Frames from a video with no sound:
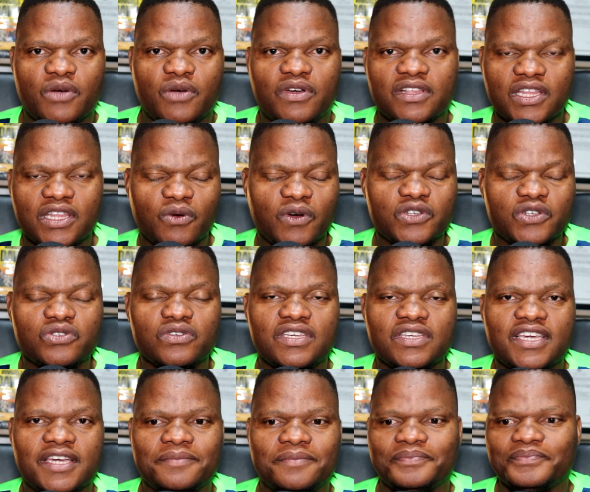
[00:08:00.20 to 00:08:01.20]
what they want to
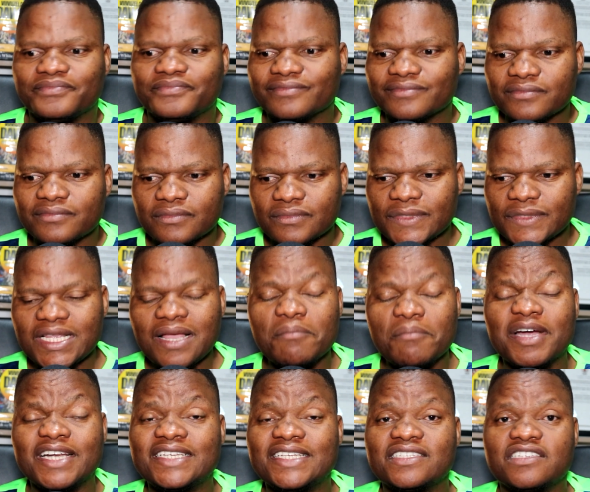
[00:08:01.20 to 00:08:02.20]
hear.
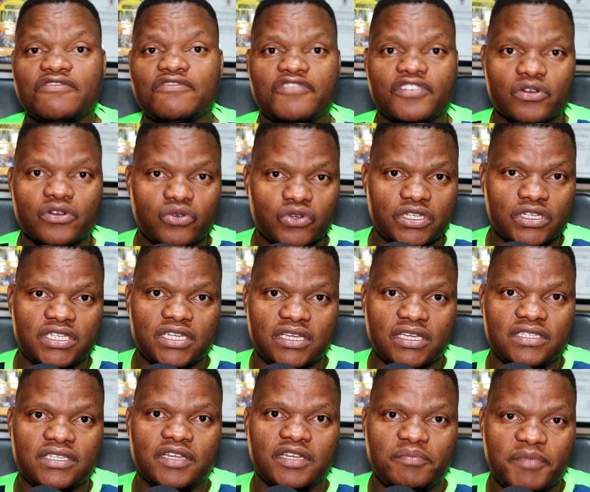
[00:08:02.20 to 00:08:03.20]
But it's a very good.
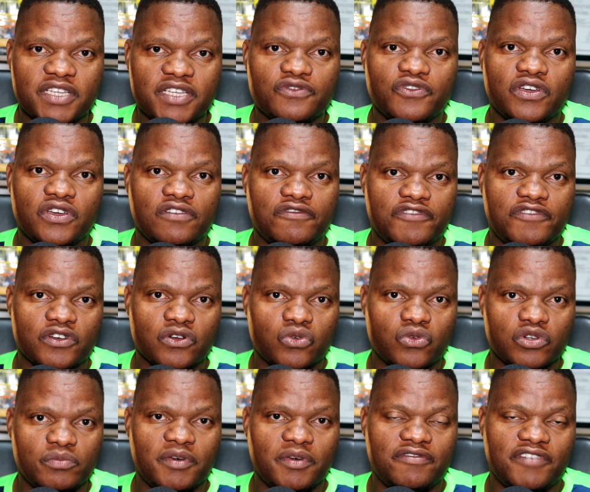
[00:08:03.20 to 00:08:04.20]
It makes for a very
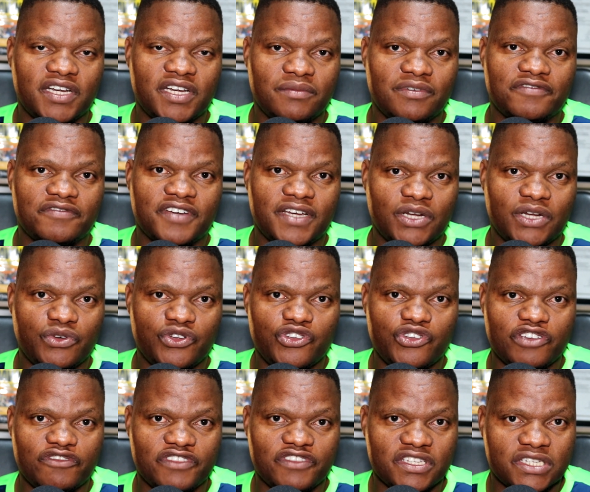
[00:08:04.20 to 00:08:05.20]
good Bafana when
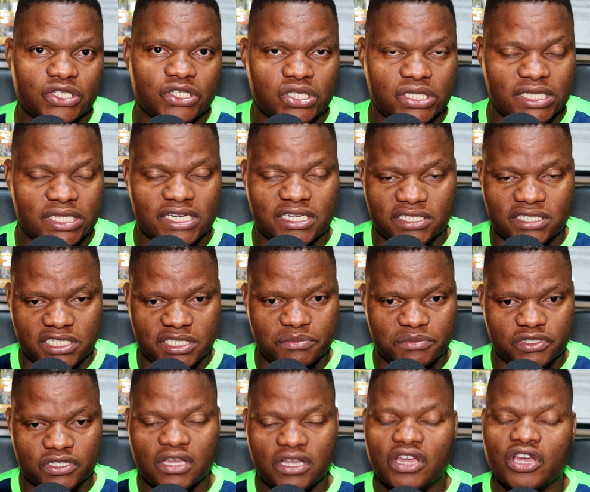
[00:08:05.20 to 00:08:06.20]
you have these 3
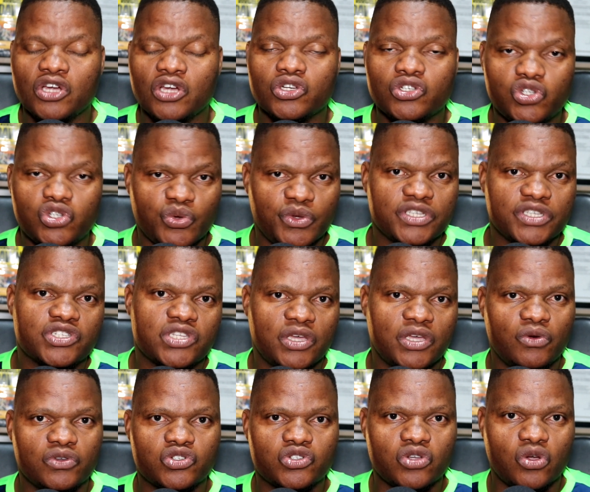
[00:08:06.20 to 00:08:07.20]
teams doing
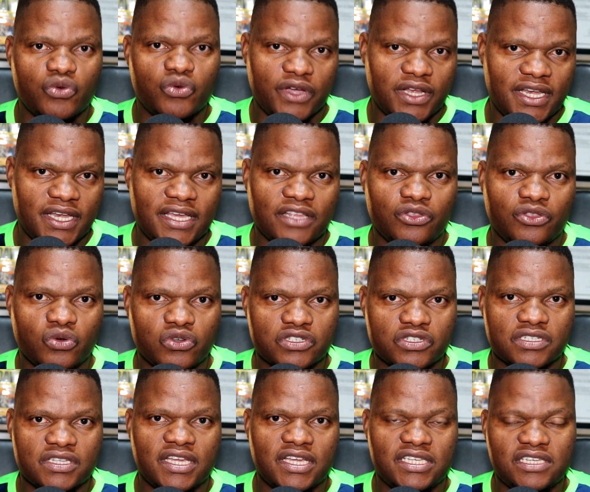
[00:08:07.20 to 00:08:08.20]
so well at
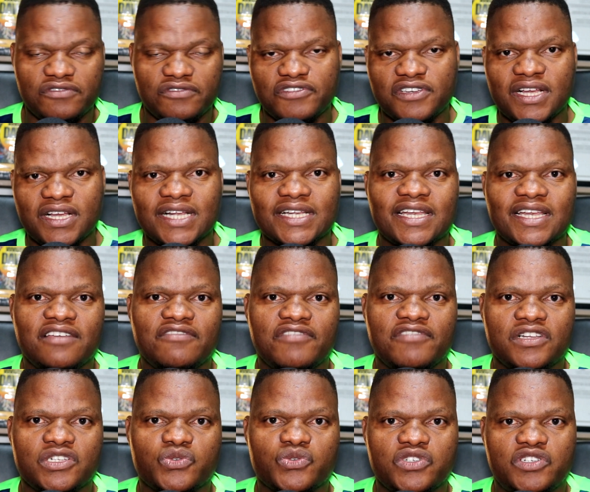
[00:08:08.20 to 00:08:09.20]
those difficult
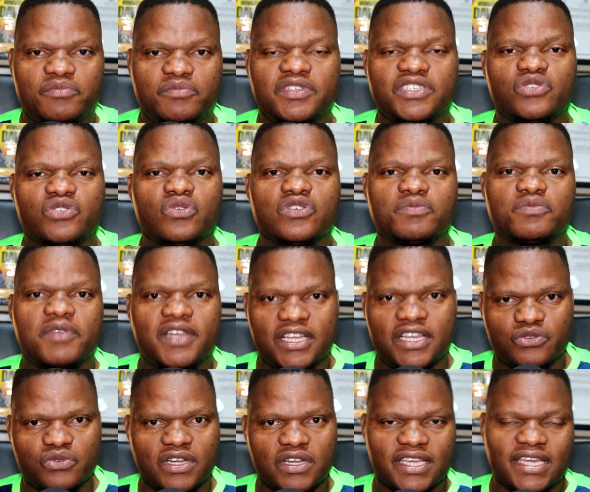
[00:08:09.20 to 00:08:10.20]
levels, which means those
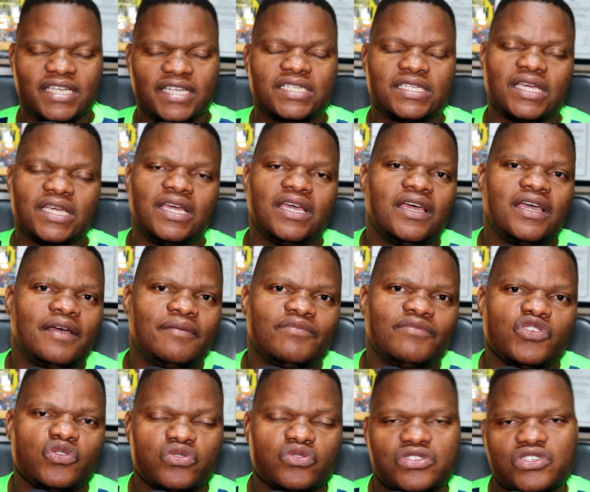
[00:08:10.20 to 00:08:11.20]
players will get
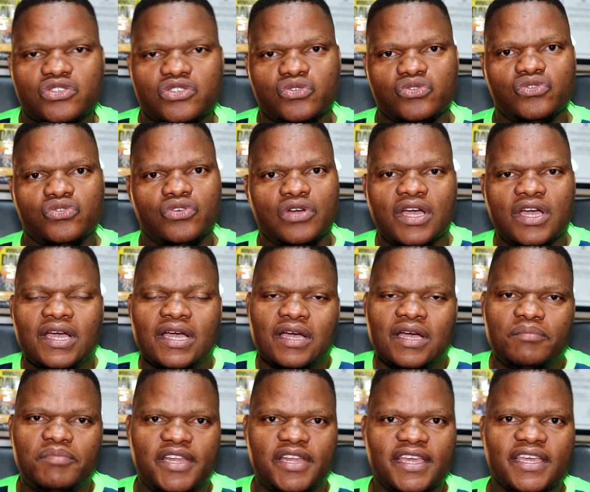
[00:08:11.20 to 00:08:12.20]
used to
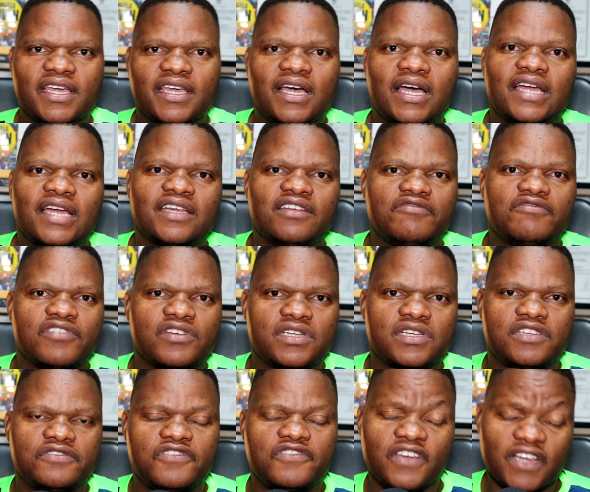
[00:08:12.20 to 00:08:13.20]
playing under very
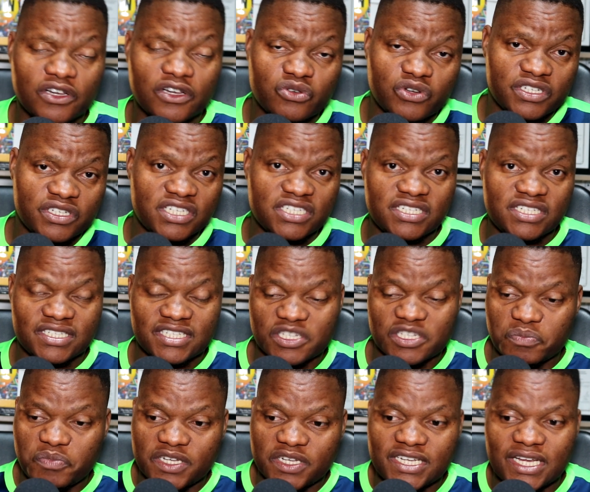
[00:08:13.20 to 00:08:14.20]
difficult conditions,
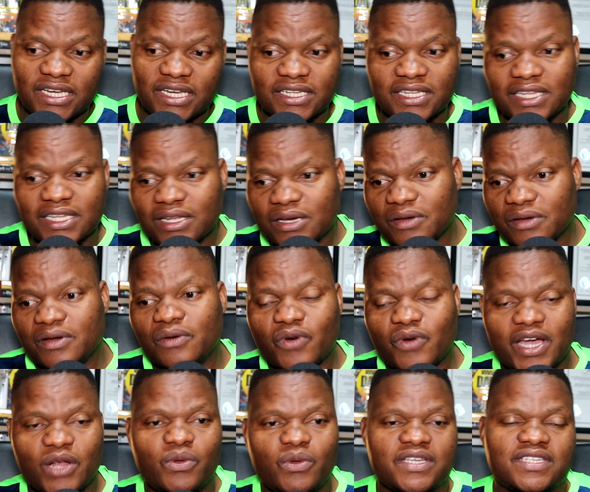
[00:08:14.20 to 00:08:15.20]
especially
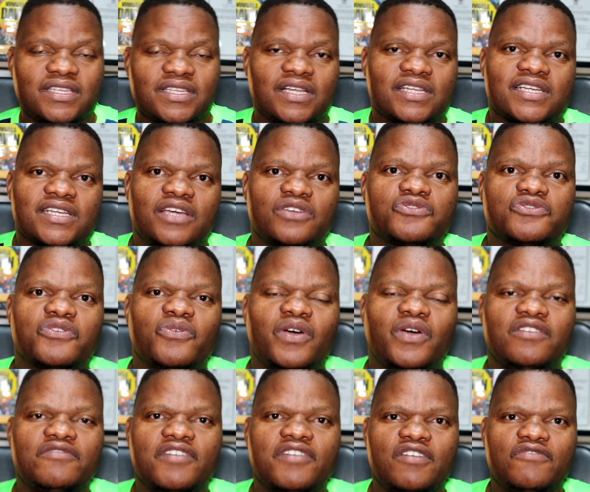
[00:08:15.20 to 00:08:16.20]
while we are still trying to
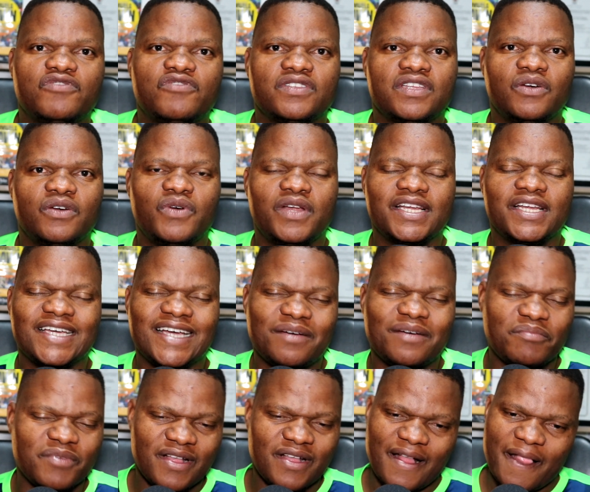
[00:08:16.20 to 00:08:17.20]
qualify for the World
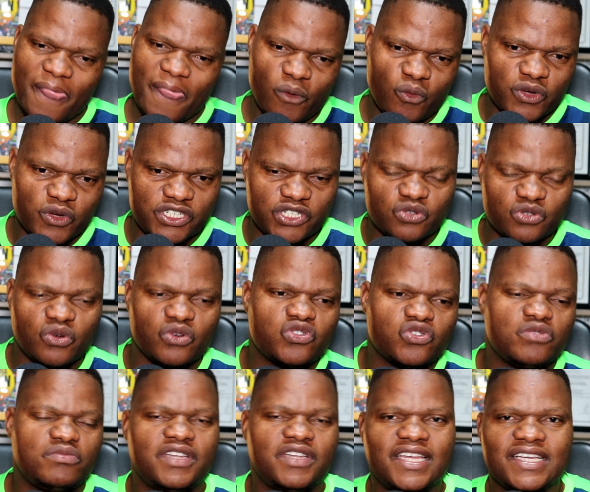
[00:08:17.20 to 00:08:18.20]
Cup, which is going
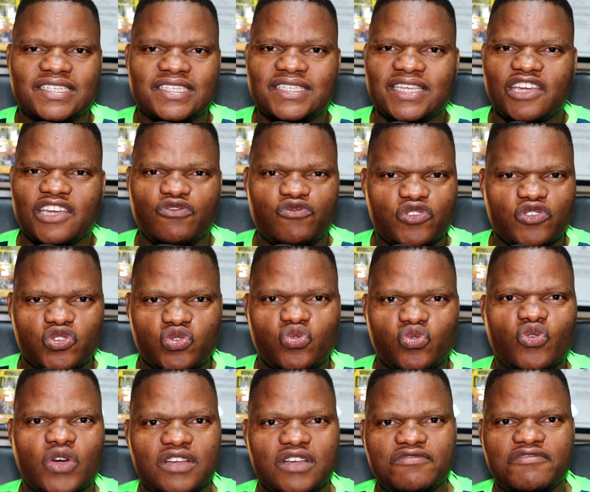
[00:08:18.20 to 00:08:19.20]
to be next year. If we do
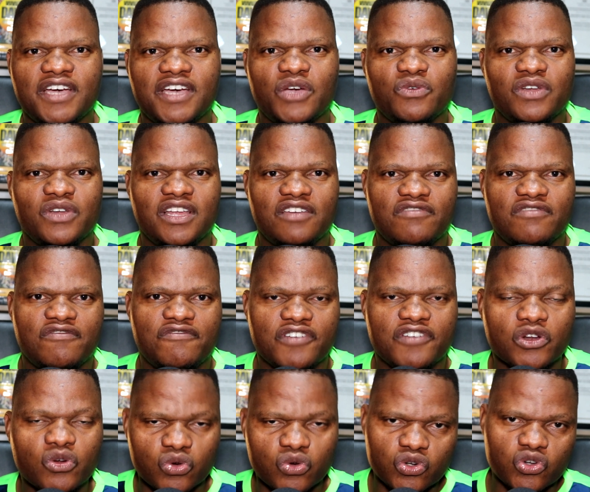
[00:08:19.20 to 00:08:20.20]
qualify, we'll have a
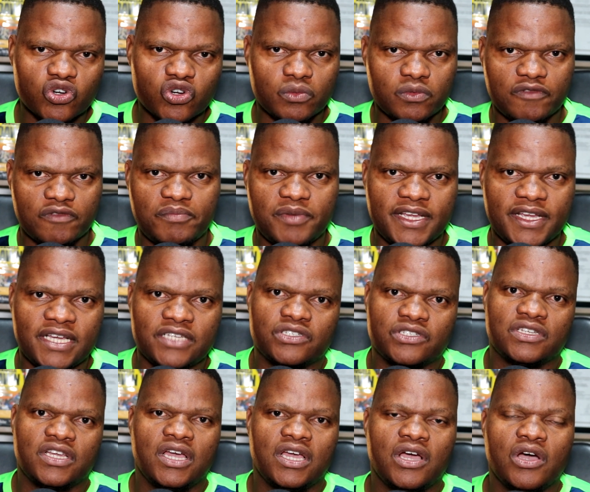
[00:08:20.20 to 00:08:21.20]
very good crop of
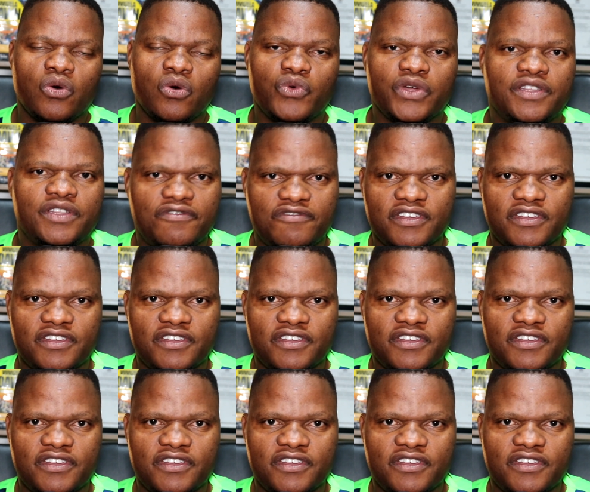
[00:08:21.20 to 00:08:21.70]
players with